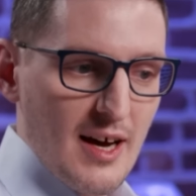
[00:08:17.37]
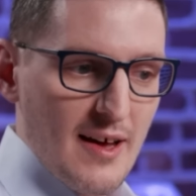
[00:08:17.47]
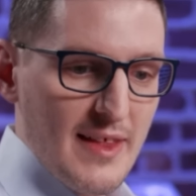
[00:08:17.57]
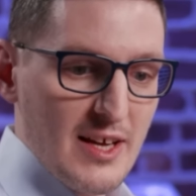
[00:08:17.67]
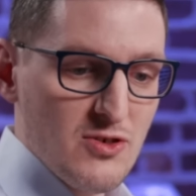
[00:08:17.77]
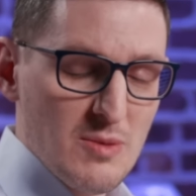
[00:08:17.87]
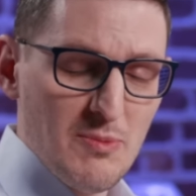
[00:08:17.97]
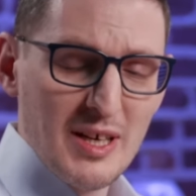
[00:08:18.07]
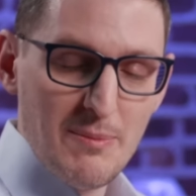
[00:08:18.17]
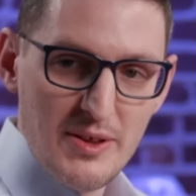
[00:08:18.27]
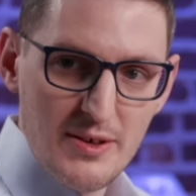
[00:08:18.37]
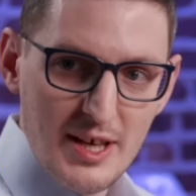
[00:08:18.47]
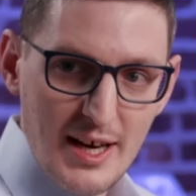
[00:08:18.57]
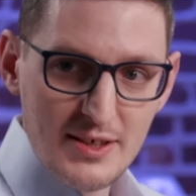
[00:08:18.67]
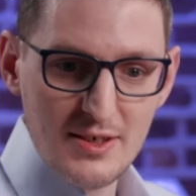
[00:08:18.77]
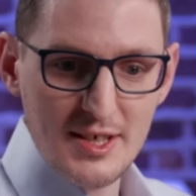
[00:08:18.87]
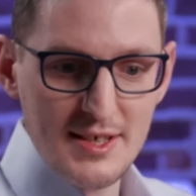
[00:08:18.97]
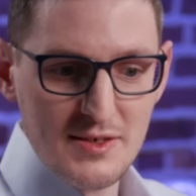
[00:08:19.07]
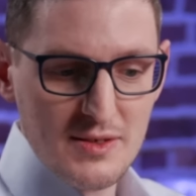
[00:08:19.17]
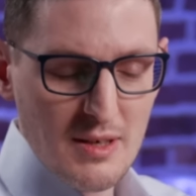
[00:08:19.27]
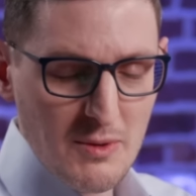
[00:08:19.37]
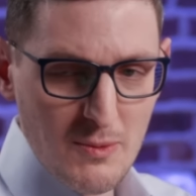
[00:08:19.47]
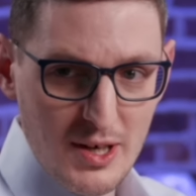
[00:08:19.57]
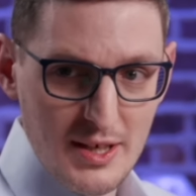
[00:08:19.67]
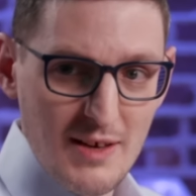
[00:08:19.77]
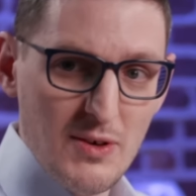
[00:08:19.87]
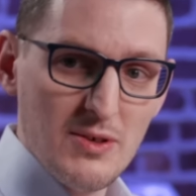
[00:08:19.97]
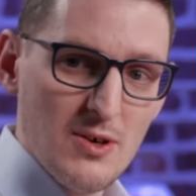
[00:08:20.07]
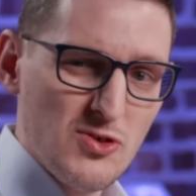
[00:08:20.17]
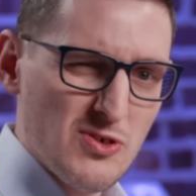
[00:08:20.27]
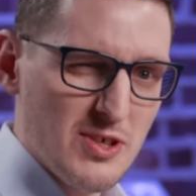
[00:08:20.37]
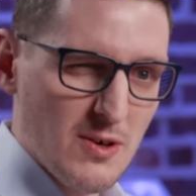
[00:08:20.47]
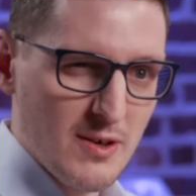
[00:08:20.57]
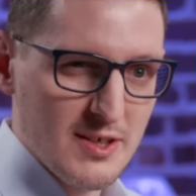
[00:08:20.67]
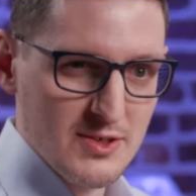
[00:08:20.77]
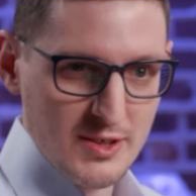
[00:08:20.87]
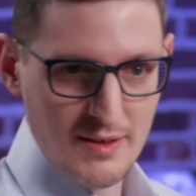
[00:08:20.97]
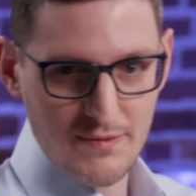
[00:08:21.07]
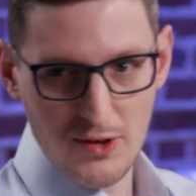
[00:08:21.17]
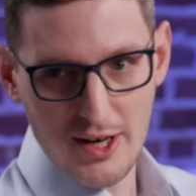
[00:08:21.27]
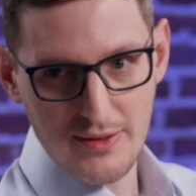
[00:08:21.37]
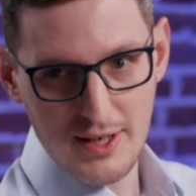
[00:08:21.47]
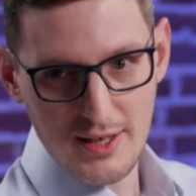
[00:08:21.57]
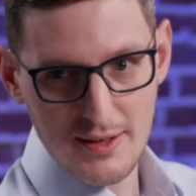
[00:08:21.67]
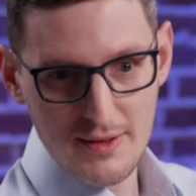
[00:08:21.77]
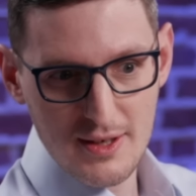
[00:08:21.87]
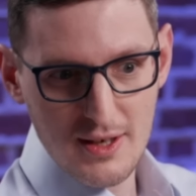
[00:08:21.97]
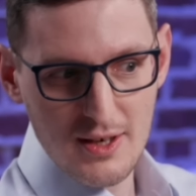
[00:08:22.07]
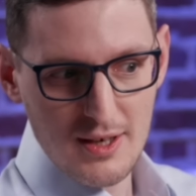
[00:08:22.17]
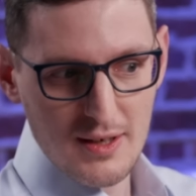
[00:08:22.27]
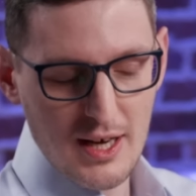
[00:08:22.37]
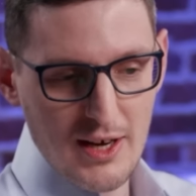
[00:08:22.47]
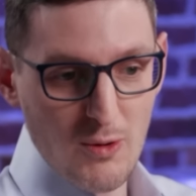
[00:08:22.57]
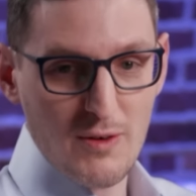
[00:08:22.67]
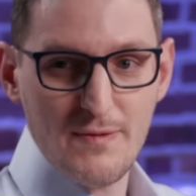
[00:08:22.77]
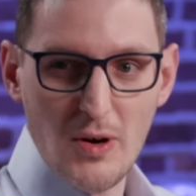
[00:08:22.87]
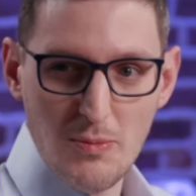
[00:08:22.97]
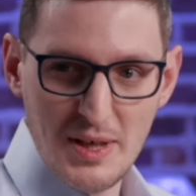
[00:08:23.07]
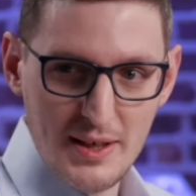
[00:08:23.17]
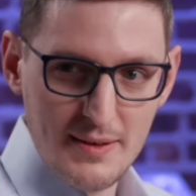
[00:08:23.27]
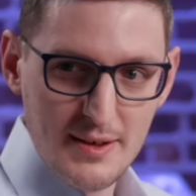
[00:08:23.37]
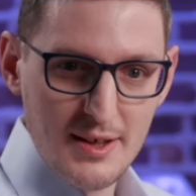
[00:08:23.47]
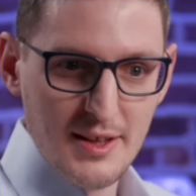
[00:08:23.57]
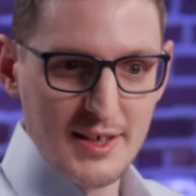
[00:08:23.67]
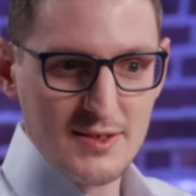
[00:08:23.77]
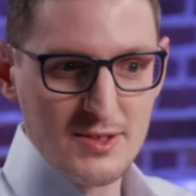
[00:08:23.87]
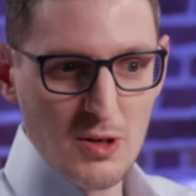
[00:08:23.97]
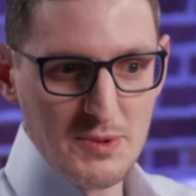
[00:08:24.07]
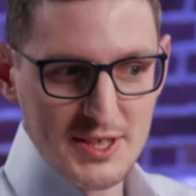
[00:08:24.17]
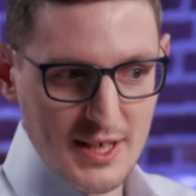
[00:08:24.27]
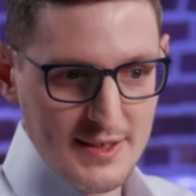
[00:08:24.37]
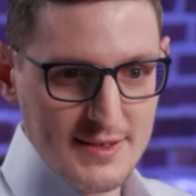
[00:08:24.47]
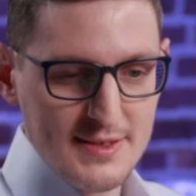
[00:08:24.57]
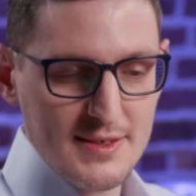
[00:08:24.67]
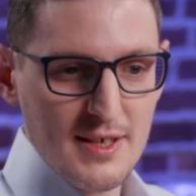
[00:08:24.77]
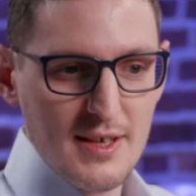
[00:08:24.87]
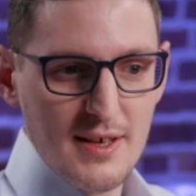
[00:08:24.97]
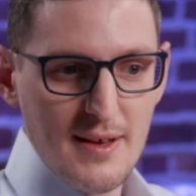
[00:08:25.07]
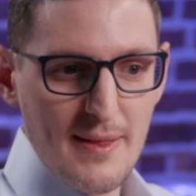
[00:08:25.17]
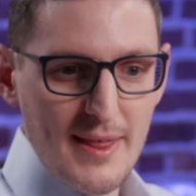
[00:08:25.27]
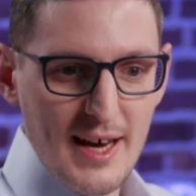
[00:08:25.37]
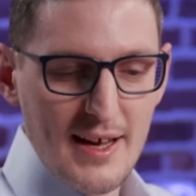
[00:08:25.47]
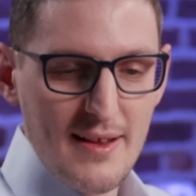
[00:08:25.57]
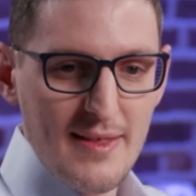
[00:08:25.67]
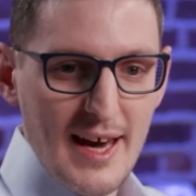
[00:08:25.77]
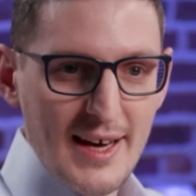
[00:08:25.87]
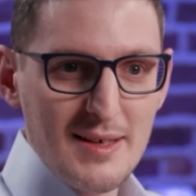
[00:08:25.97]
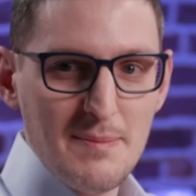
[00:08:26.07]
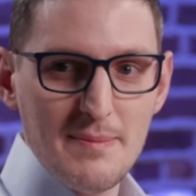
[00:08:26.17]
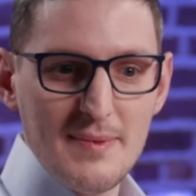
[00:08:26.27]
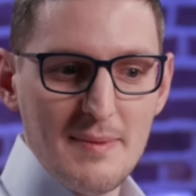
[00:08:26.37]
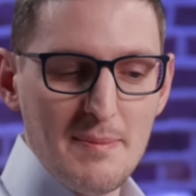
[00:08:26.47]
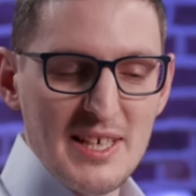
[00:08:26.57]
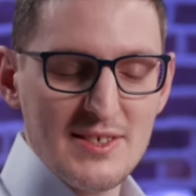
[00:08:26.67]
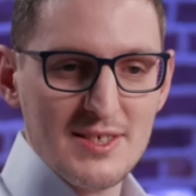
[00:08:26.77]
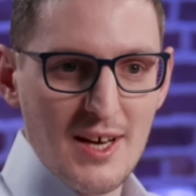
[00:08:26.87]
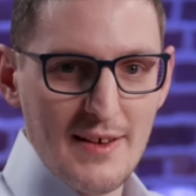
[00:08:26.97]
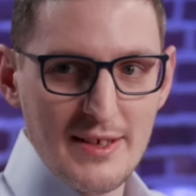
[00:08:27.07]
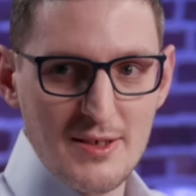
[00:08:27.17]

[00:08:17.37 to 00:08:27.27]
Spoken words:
that you should bring up with your doctor is, number one, if you notice your urine is looking frothy or foamy, like soap suds, that could be a sign